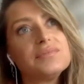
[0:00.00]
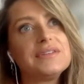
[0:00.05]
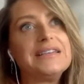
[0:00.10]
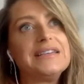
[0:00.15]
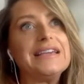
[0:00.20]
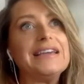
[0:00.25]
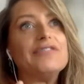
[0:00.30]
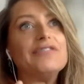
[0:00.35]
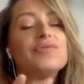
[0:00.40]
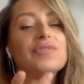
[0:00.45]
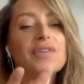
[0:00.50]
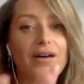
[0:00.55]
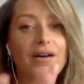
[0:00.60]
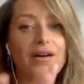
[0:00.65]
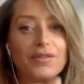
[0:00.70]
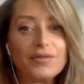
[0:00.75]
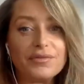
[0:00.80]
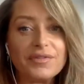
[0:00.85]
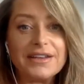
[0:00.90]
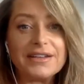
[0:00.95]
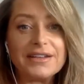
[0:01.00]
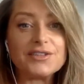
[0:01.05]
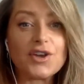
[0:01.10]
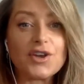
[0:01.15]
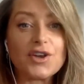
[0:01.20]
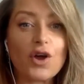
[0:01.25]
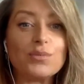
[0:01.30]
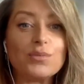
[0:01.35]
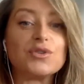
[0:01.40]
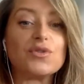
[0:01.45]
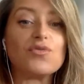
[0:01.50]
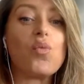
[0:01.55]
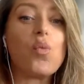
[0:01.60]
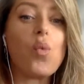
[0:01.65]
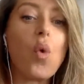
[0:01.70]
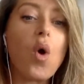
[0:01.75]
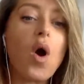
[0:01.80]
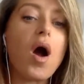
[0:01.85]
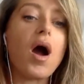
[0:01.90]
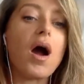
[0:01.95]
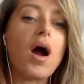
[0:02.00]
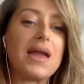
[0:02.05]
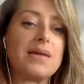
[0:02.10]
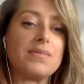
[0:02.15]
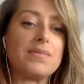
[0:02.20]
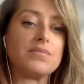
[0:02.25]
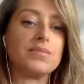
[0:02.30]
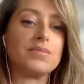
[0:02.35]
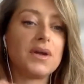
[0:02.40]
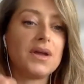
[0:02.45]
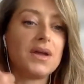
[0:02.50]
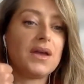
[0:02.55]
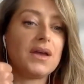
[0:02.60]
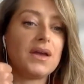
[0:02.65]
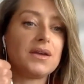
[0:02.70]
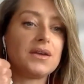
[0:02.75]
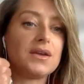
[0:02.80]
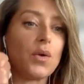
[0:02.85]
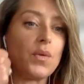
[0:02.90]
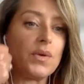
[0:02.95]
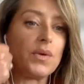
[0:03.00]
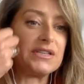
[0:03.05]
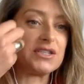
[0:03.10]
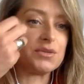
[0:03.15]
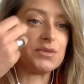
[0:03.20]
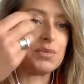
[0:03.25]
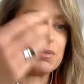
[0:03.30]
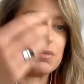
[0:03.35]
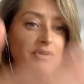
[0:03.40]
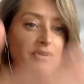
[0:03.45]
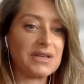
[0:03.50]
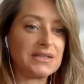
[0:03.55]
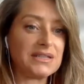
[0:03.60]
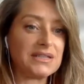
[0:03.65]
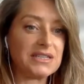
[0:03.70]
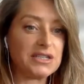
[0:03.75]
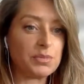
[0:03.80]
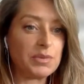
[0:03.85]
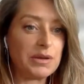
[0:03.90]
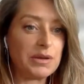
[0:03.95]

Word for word: give love in terms of what I am going to be presenting to